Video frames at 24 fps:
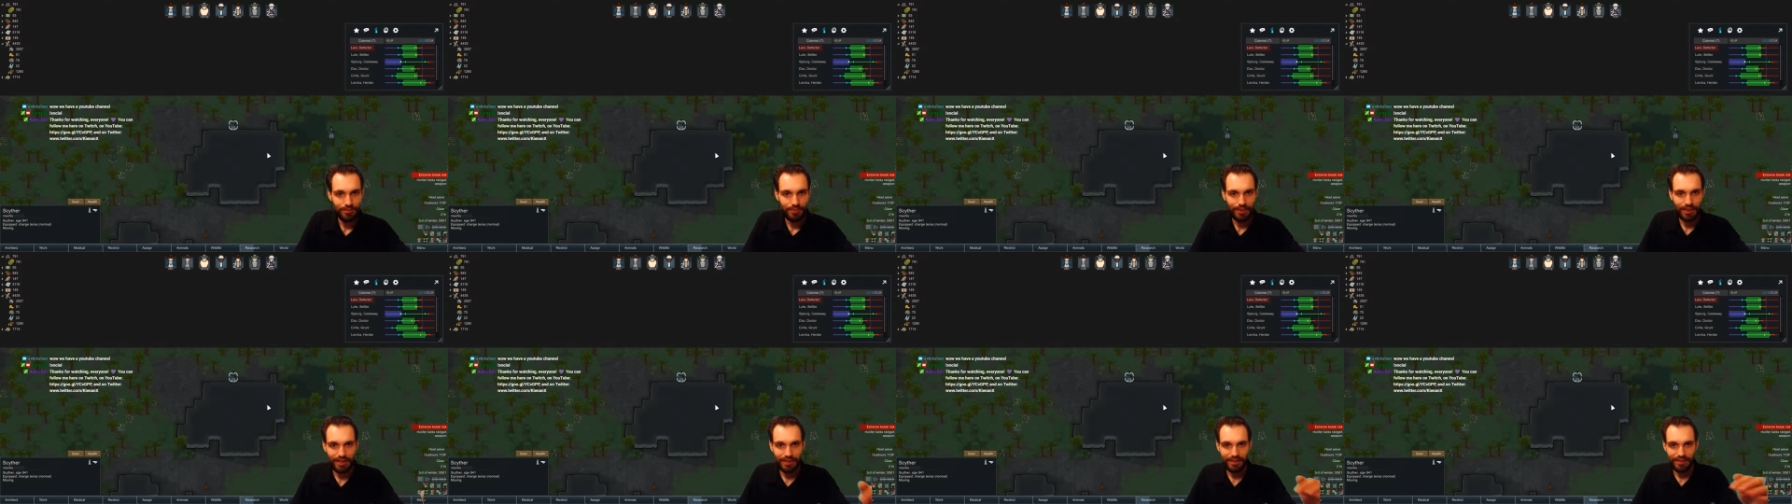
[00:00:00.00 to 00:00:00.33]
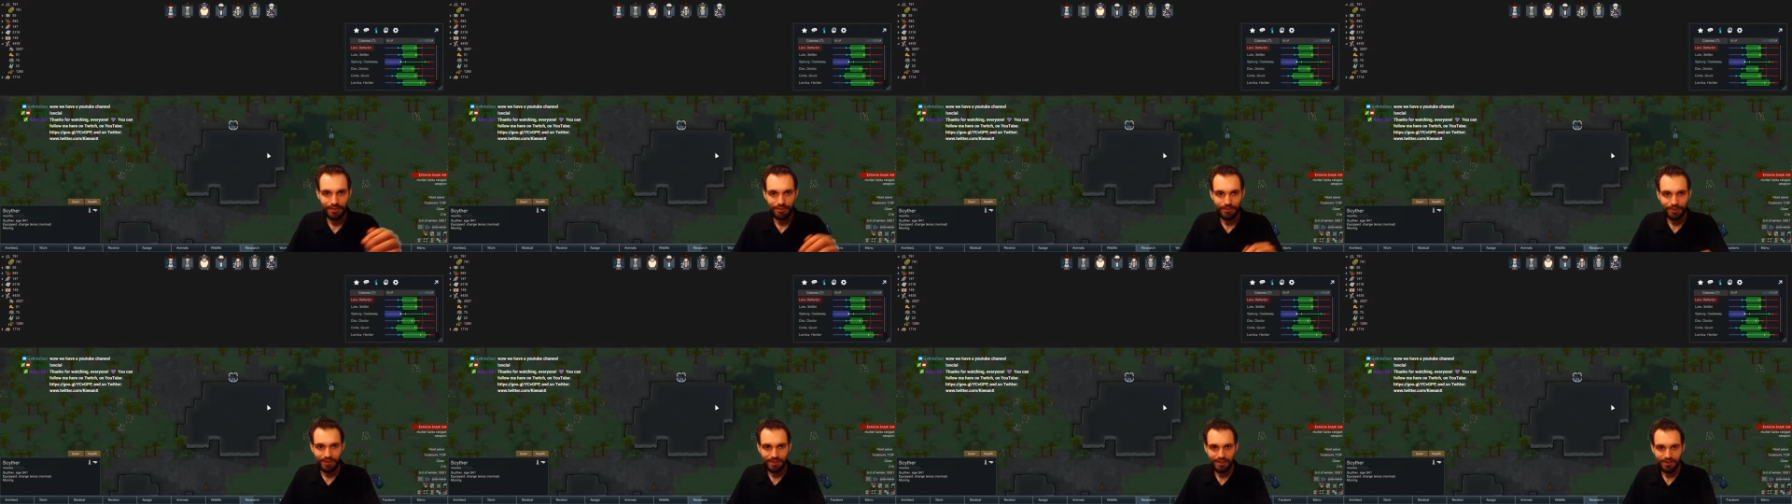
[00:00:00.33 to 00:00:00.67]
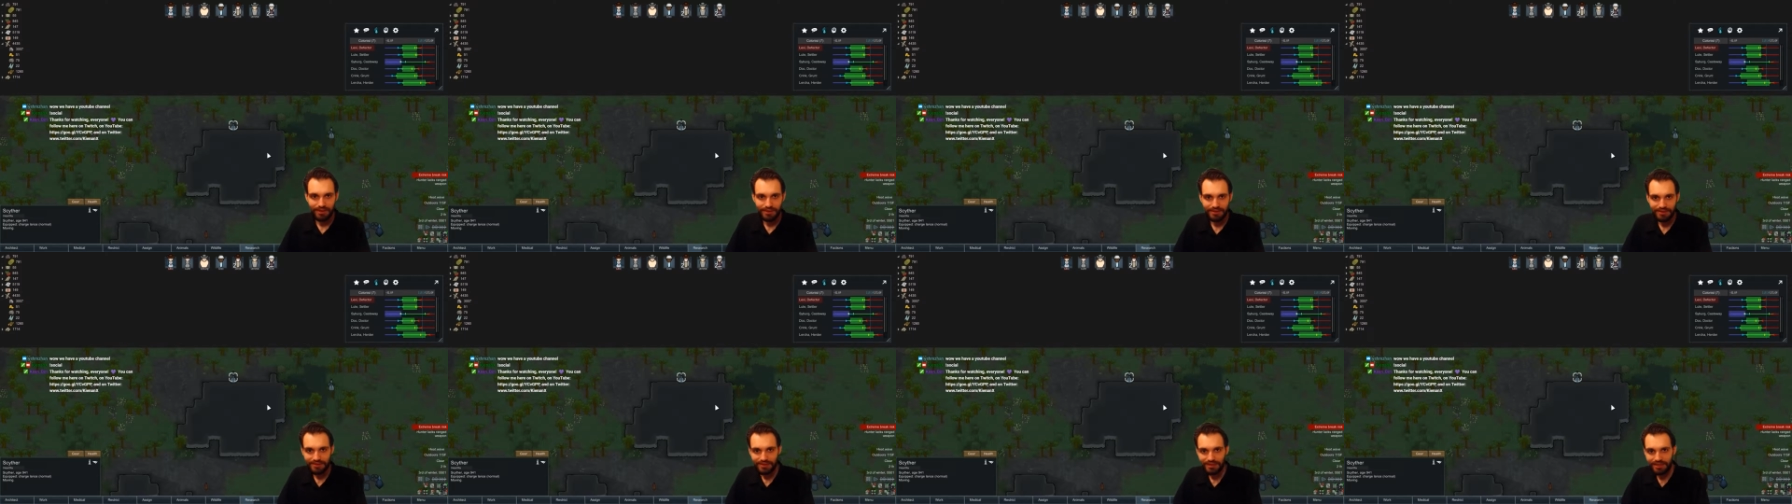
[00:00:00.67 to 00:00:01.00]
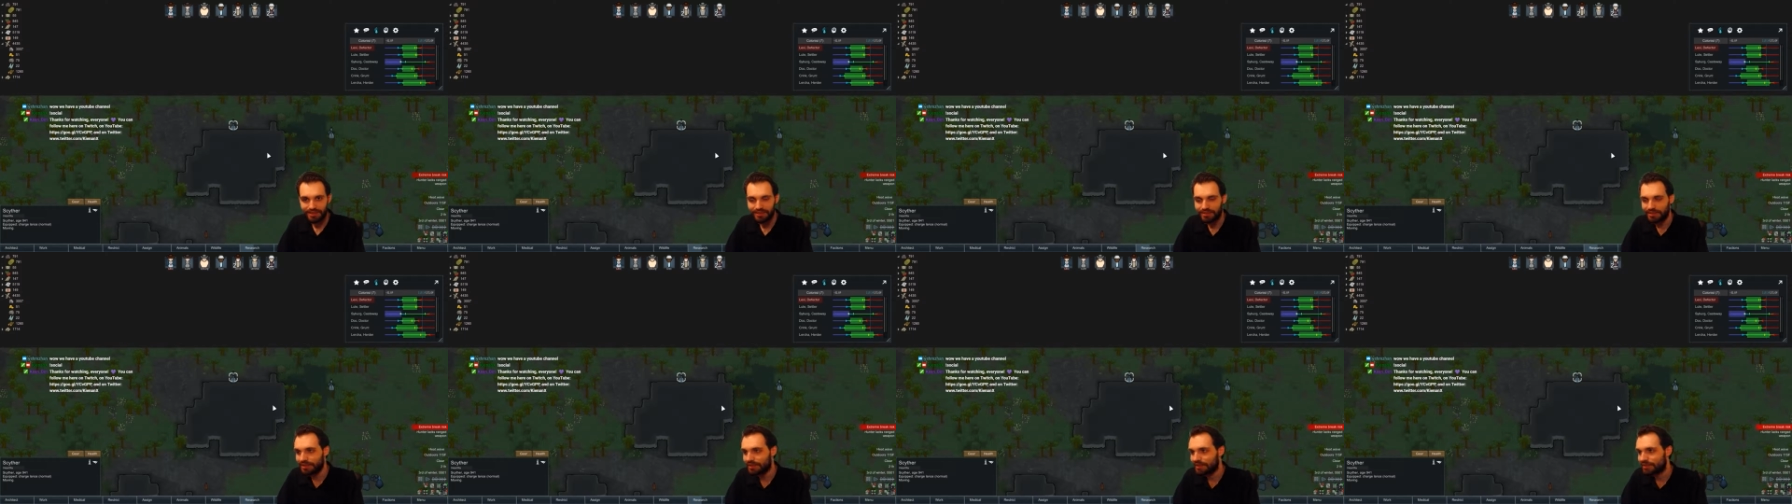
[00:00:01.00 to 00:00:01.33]
yeah, there we go. It's
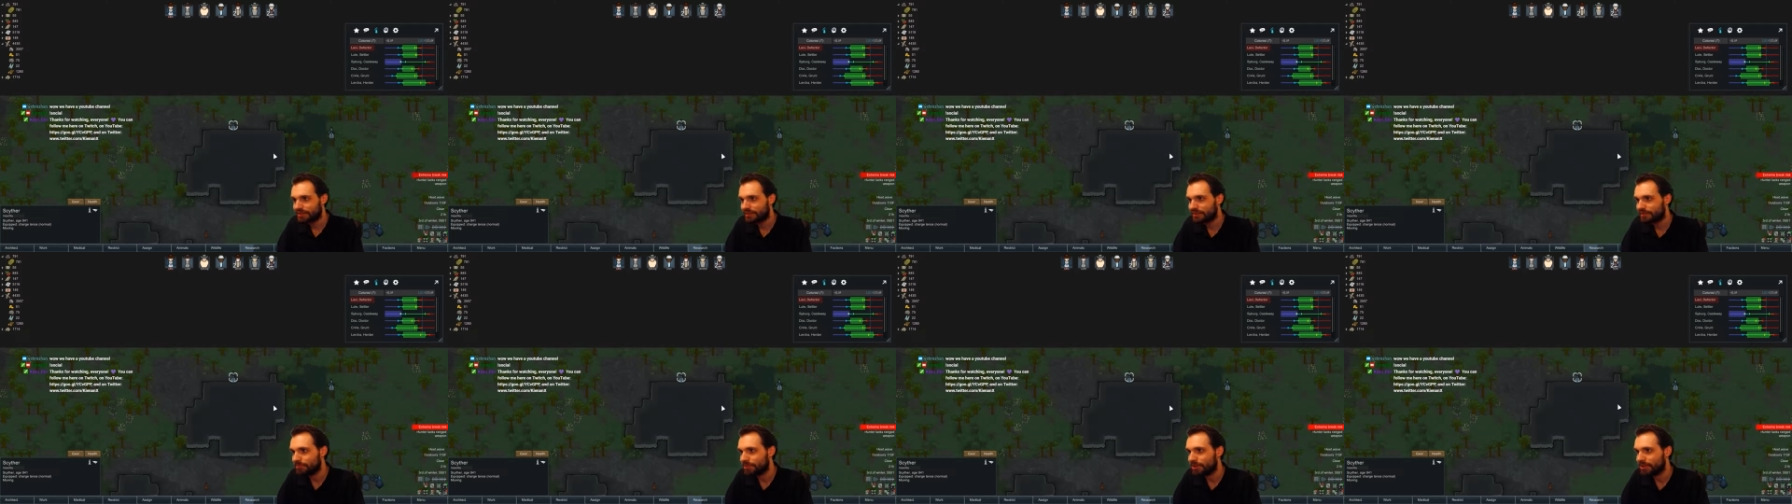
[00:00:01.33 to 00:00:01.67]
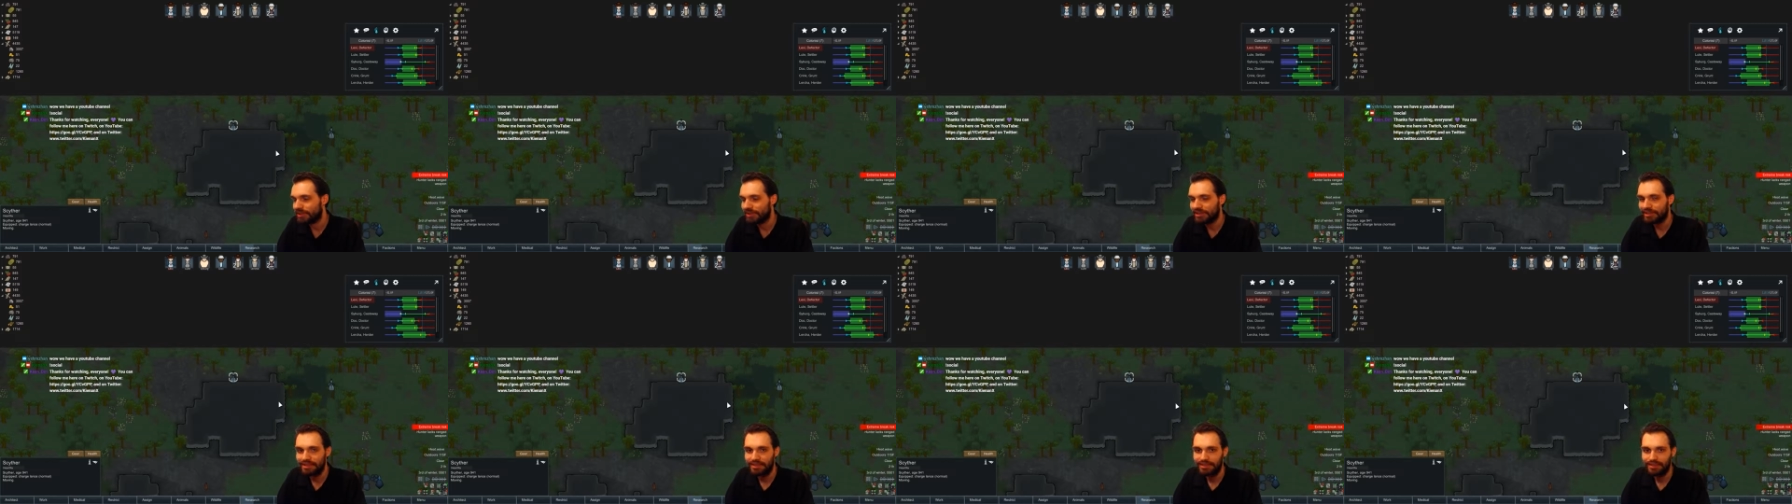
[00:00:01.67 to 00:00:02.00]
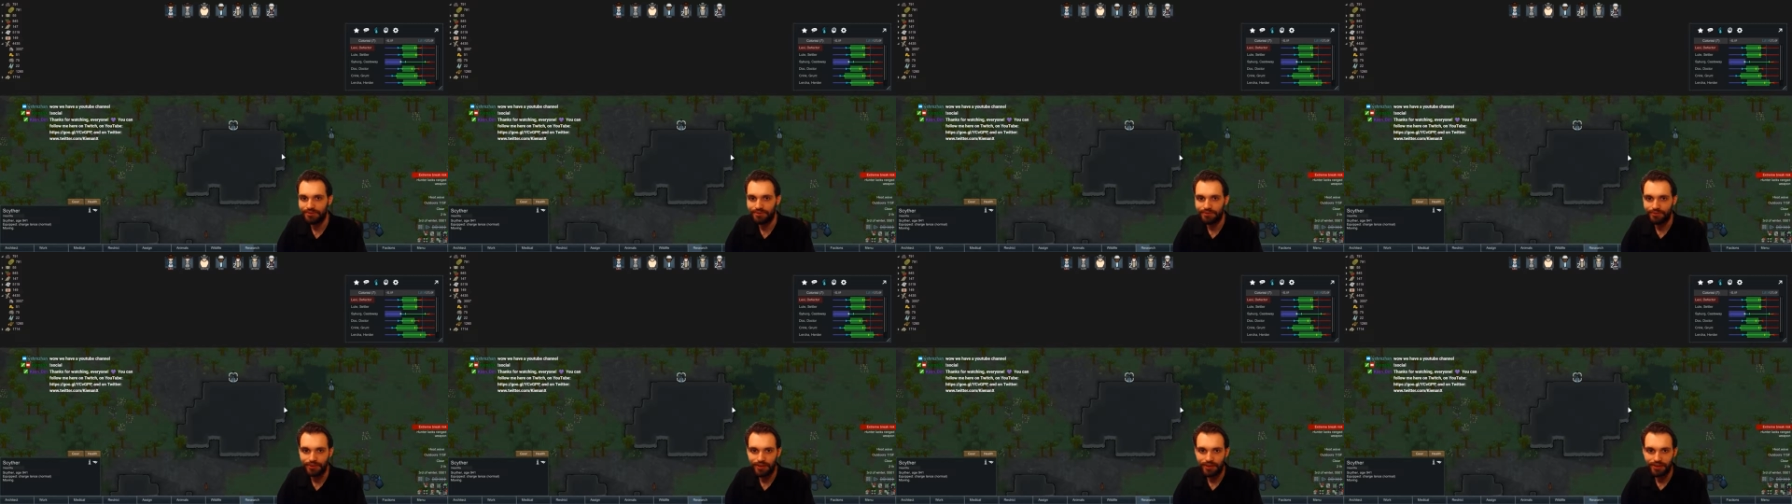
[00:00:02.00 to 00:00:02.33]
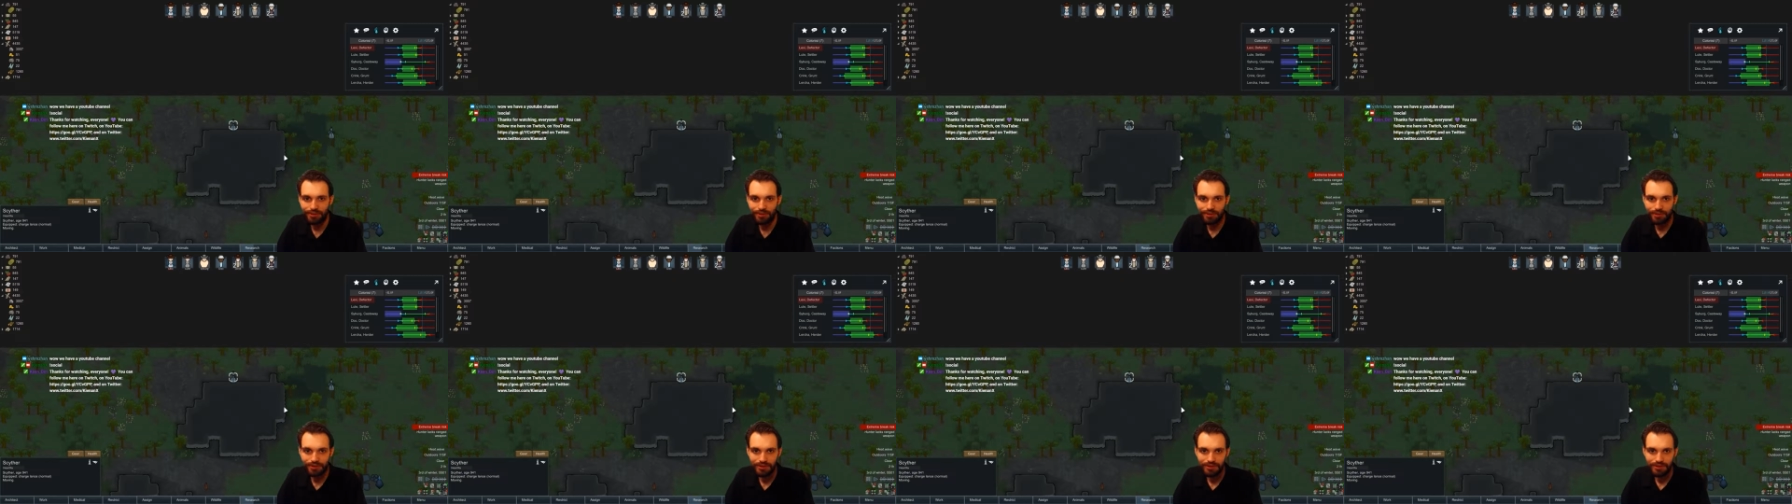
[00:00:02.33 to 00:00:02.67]
got a link to my
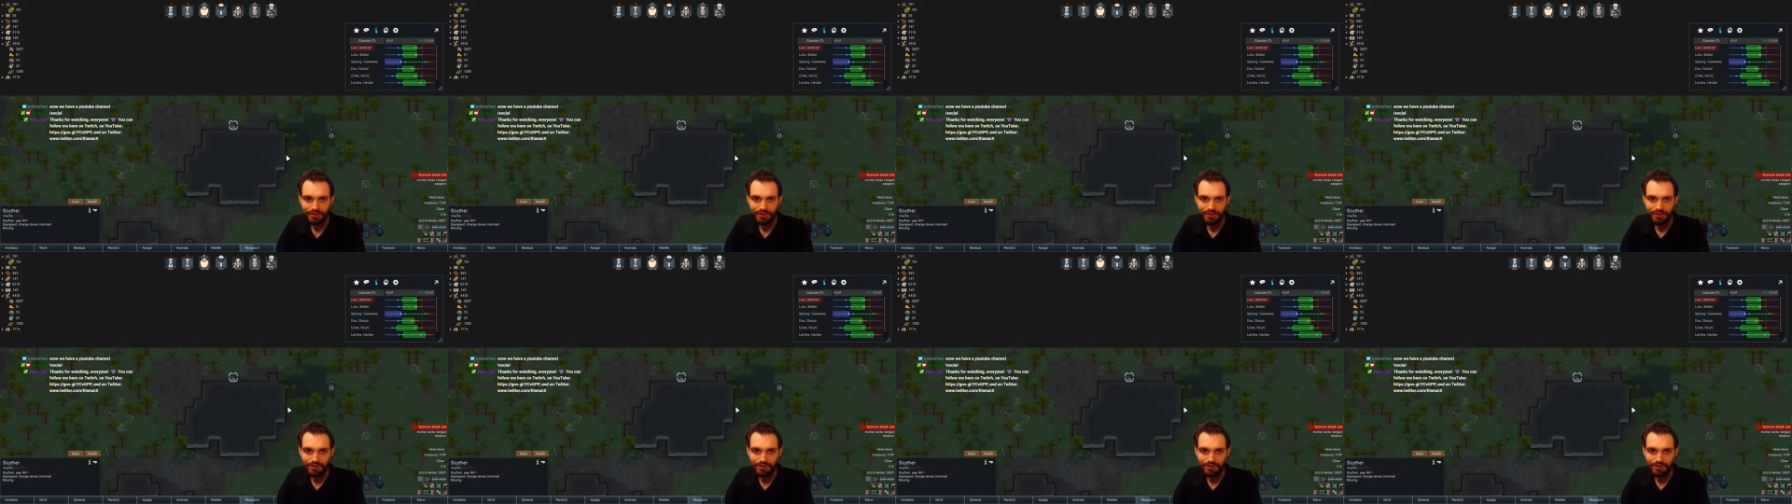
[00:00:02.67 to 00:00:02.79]
info.